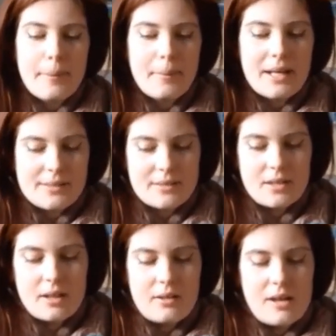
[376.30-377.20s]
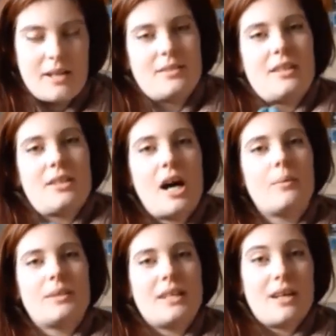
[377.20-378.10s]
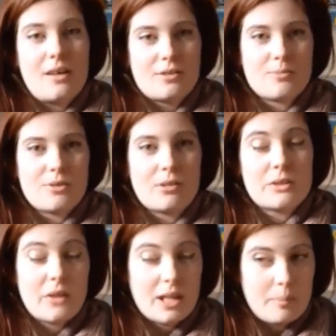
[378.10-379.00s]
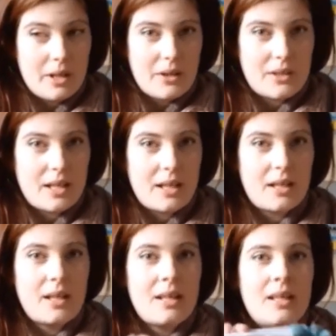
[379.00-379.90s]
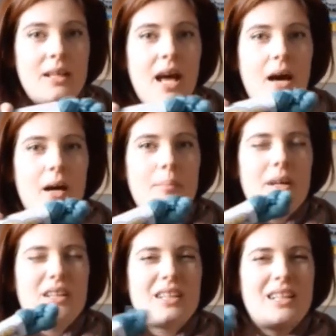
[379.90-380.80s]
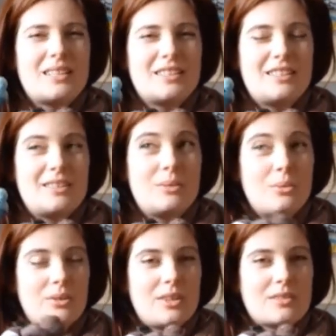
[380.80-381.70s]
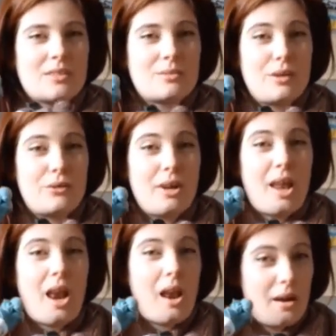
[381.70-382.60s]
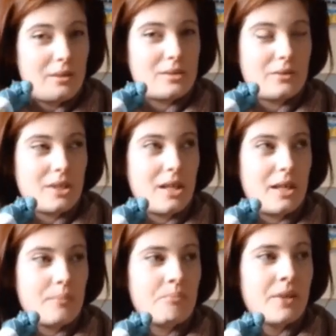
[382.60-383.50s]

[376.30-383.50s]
And so I said I would knit her some socks for her birthday. Now, her birthday isn't until August, so I've got loads of time.